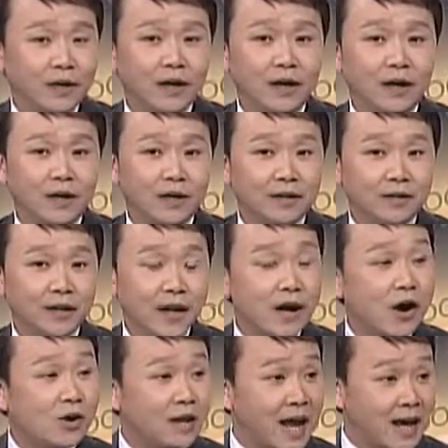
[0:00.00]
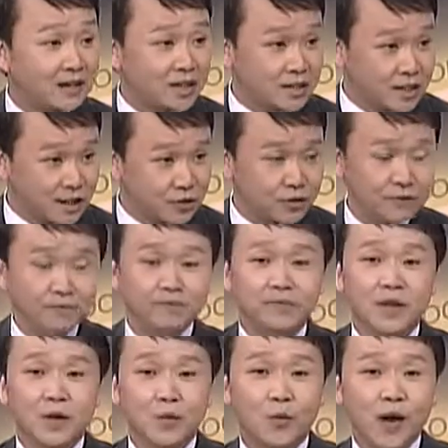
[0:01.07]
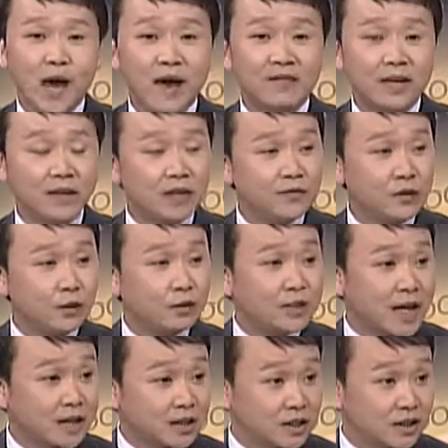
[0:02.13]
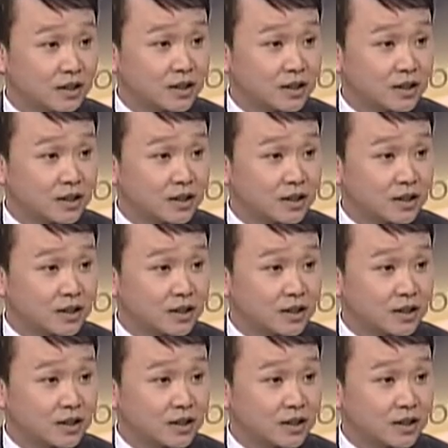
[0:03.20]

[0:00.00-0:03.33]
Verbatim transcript: in our last edition, we have interviewed Dr.